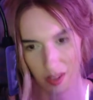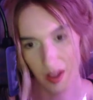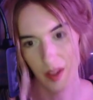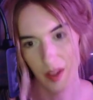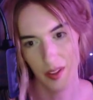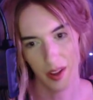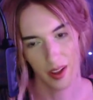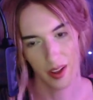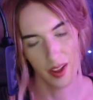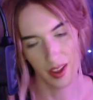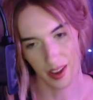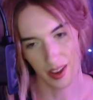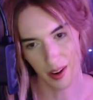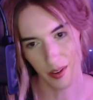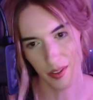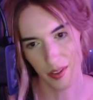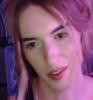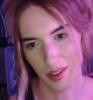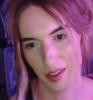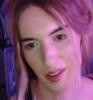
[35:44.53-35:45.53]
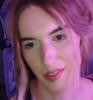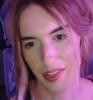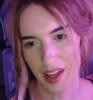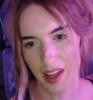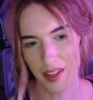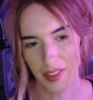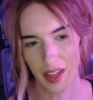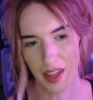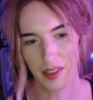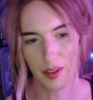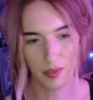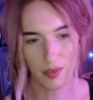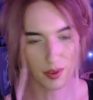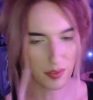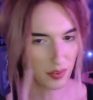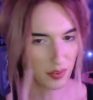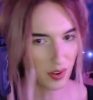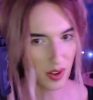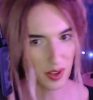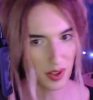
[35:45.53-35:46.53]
That level of flaw.